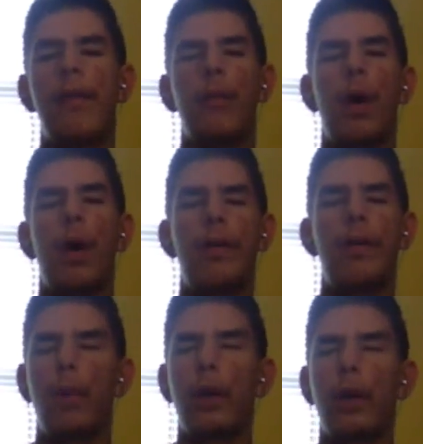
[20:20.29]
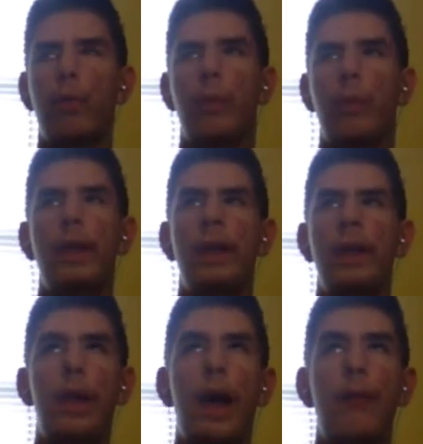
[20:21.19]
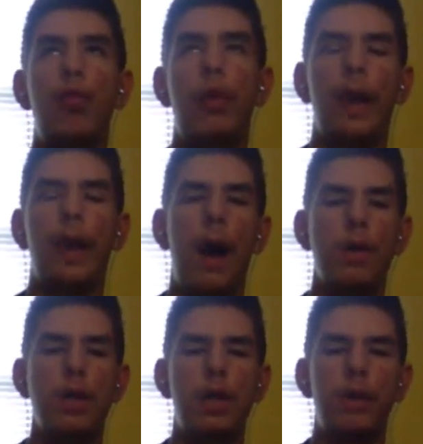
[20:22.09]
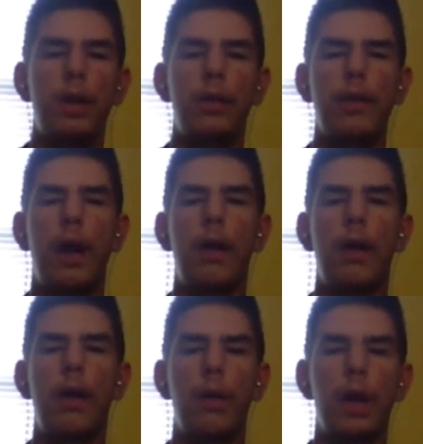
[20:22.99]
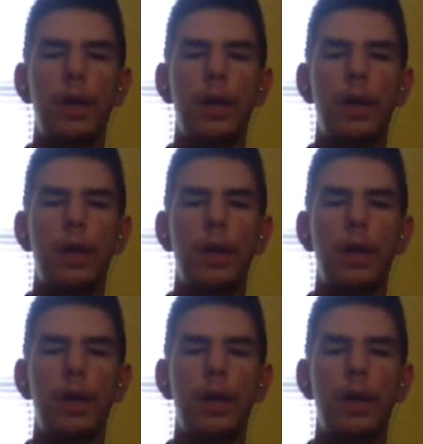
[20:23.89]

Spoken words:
They have Marcus Wheaton. They have Jordan Howard, Tara Cohen.